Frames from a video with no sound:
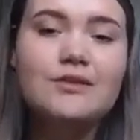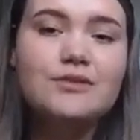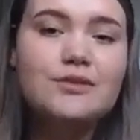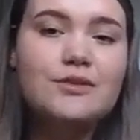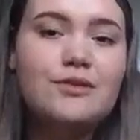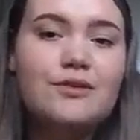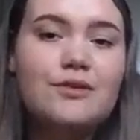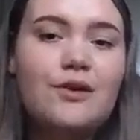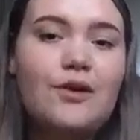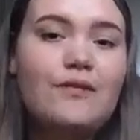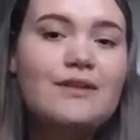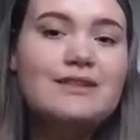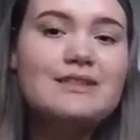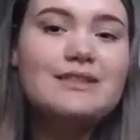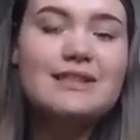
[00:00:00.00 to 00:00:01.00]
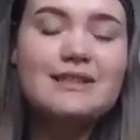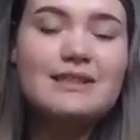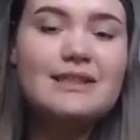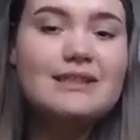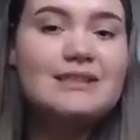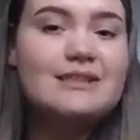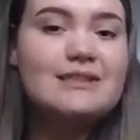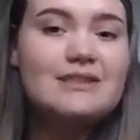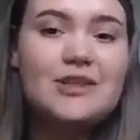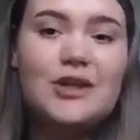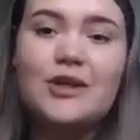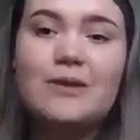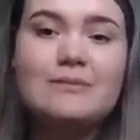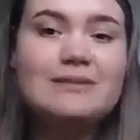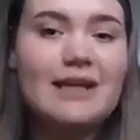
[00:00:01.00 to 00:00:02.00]
So obviously these
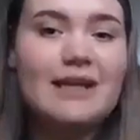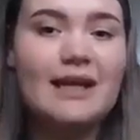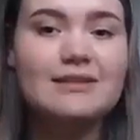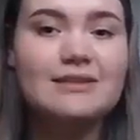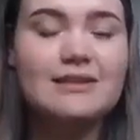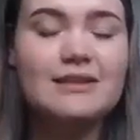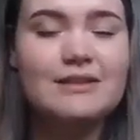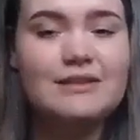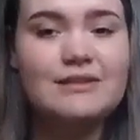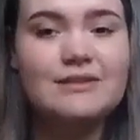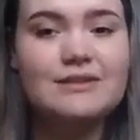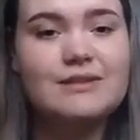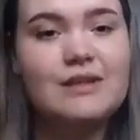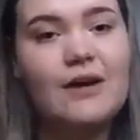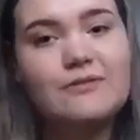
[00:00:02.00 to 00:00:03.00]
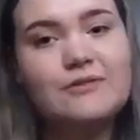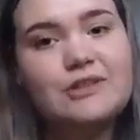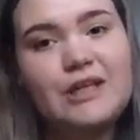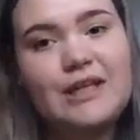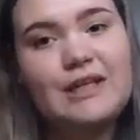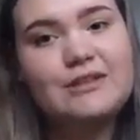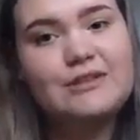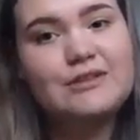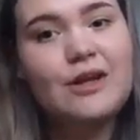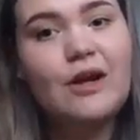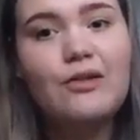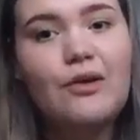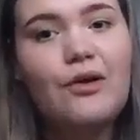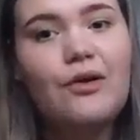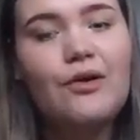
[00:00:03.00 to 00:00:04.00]
circumstances have changed a
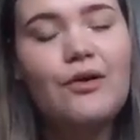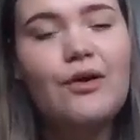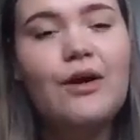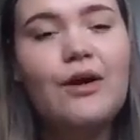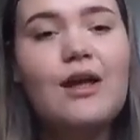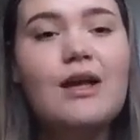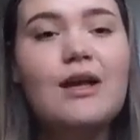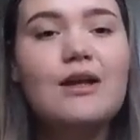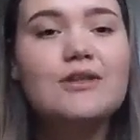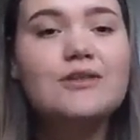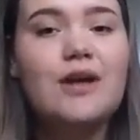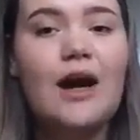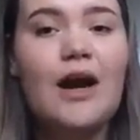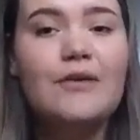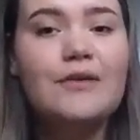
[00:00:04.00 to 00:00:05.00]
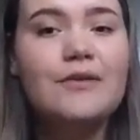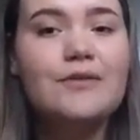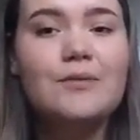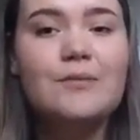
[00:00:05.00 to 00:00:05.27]
lot. So how have you